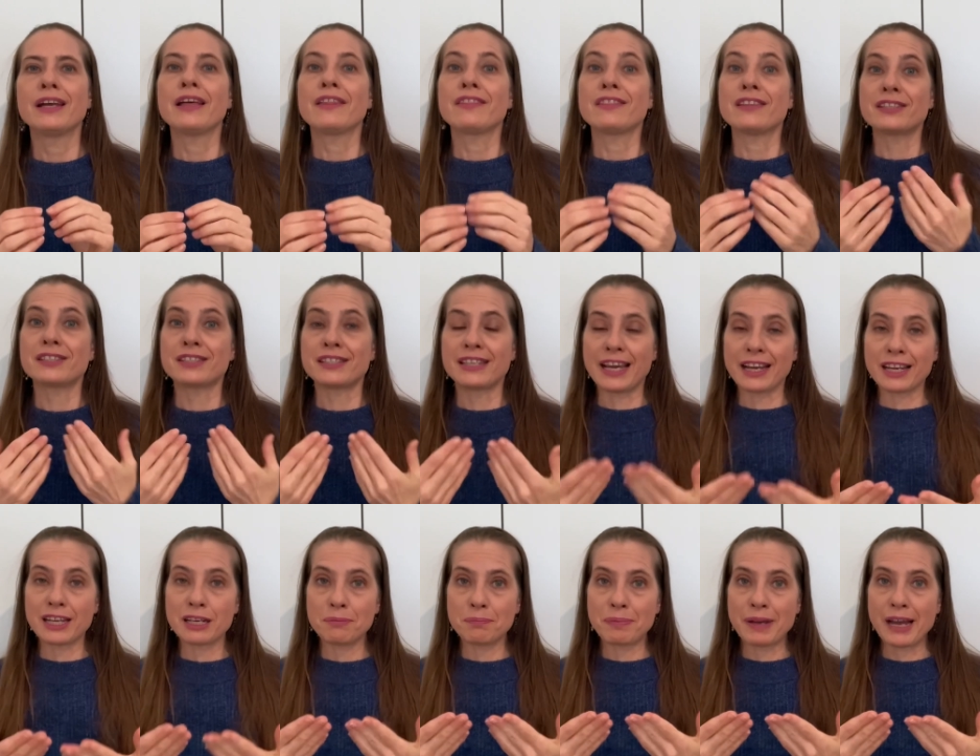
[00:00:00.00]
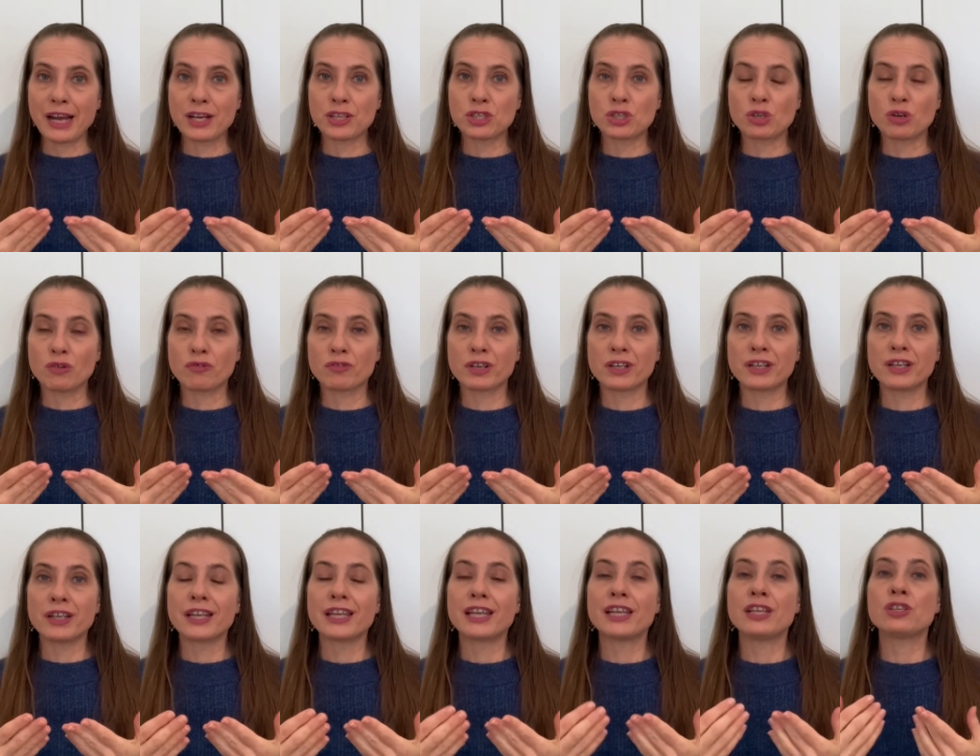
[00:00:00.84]
The second
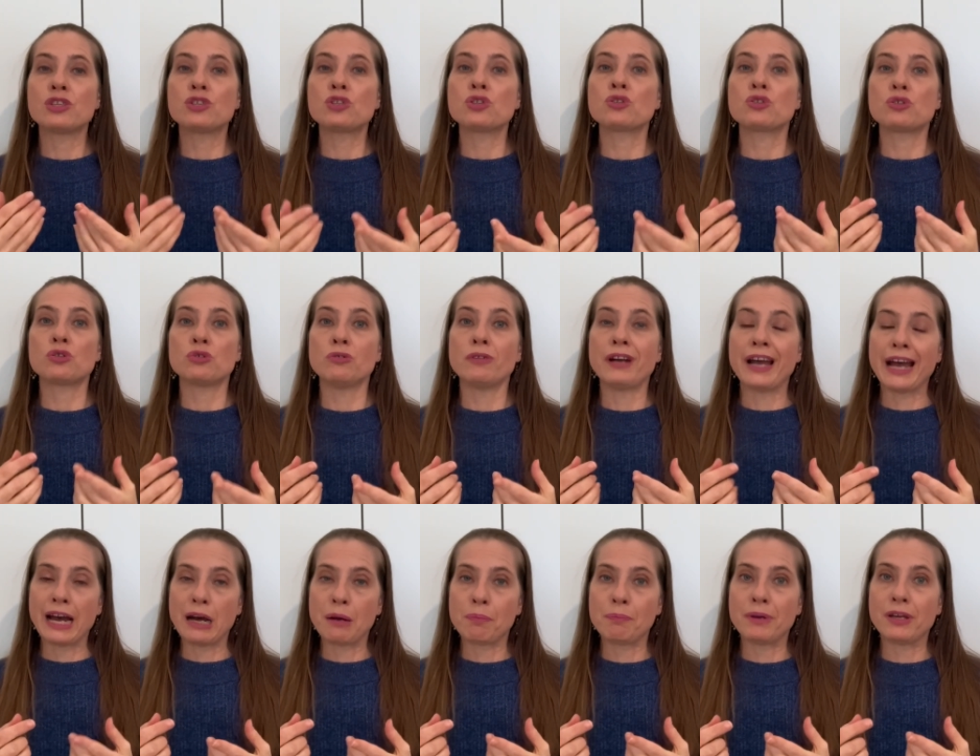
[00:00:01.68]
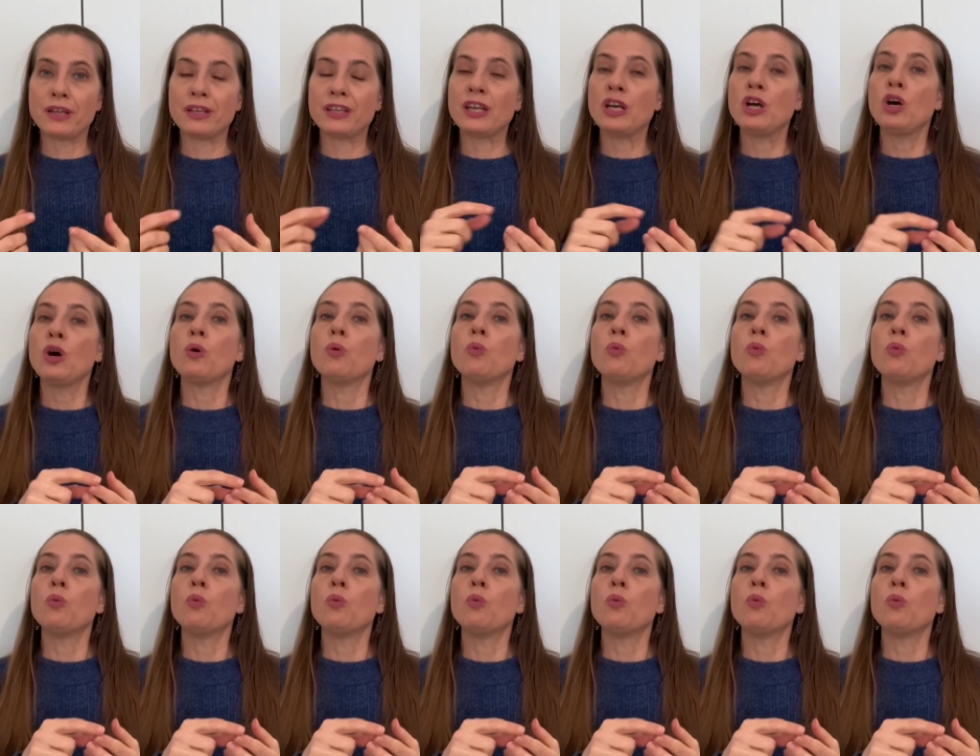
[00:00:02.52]
Passover is to happen